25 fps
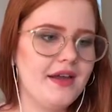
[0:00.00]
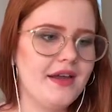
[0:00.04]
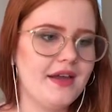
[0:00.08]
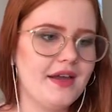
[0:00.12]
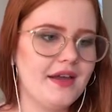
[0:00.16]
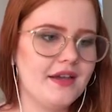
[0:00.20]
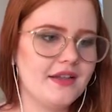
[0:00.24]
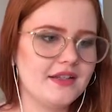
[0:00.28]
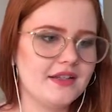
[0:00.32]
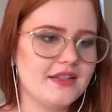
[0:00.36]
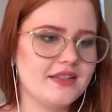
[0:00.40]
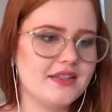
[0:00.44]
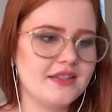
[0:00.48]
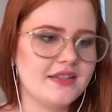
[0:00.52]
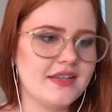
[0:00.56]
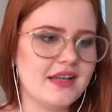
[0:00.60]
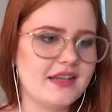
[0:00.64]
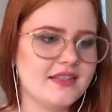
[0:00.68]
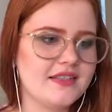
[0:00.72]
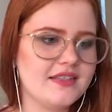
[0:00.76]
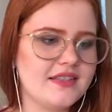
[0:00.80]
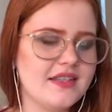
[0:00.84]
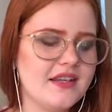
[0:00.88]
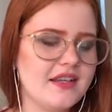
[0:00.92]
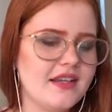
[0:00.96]
And it's a
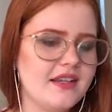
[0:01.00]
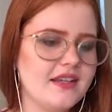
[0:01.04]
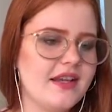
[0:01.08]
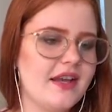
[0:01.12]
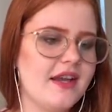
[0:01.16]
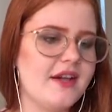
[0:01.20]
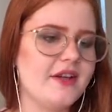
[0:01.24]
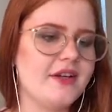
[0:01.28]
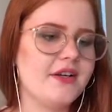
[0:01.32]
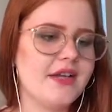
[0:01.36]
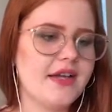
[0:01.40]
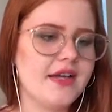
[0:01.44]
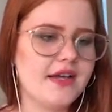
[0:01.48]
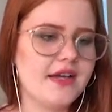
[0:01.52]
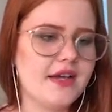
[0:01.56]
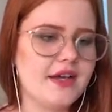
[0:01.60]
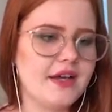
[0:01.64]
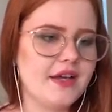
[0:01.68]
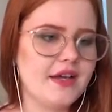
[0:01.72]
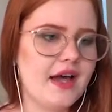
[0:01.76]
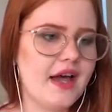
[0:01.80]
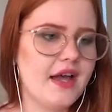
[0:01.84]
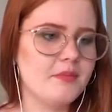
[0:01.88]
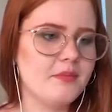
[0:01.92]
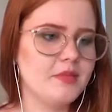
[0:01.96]
nice sitting
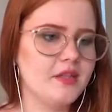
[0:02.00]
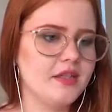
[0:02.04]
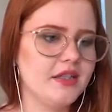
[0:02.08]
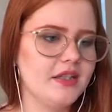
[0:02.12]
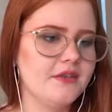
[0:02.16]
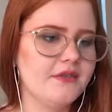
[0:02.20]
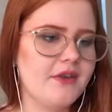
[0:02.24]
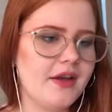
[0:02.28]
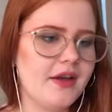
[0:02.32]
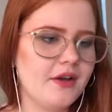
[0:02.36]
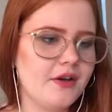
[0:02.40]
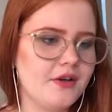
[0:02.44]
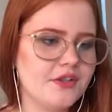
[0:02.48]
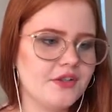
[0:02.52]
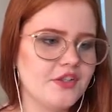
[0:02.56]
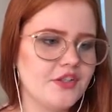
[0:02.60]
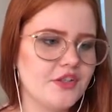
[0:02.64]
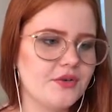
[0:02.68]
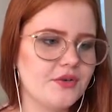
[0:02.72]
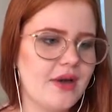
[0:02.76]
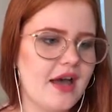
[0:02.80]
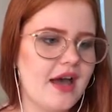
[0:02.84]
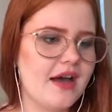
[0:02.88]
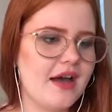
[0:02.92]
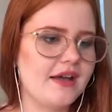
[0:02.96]
area. I believe I
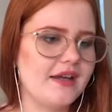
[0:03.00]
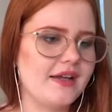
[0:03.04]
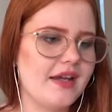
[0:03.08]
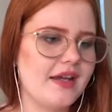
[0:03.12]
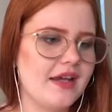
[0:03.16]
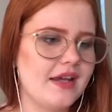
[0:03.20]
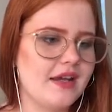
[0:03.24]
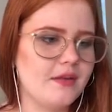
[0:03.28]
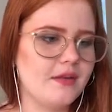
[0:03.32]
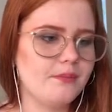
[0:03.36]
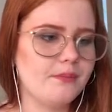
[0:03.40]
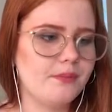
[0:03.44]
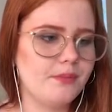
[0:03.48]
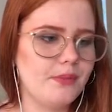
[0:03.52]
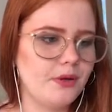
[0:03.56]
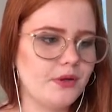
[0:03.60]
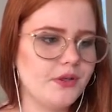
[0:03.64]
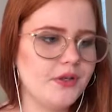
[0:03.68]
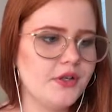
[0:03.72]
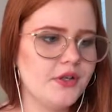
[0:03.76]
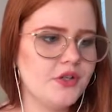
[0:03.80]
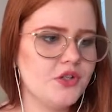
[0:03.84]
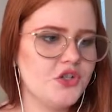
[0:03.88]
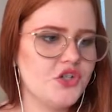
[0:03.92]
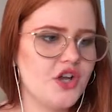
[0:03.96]
also add a
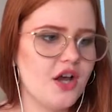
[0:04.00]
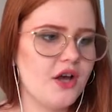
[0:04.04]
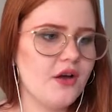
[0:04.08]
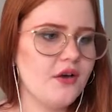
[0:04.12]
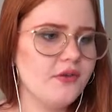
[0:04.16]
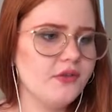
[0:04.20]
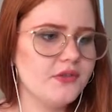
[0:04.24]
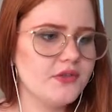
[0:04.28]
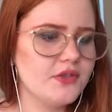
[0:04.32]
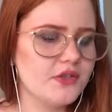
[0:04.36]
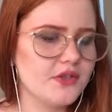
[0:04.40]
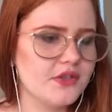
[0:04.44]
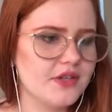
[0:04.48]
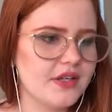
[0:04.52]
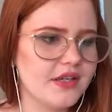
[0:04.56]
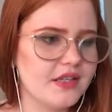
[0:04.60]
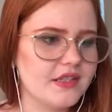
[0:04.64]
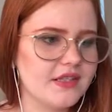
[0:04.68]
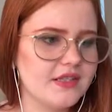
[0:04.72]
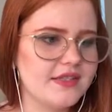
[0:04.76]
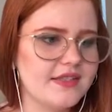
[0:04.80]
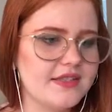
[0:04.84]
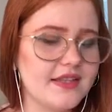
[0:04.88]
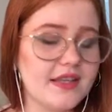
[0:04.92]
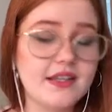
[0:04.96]
bookshelf so you
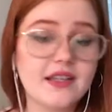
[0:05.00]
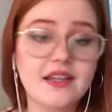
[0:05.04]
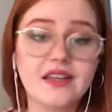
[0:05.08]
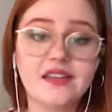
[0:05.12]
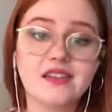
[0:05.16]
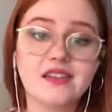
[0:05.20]
can sit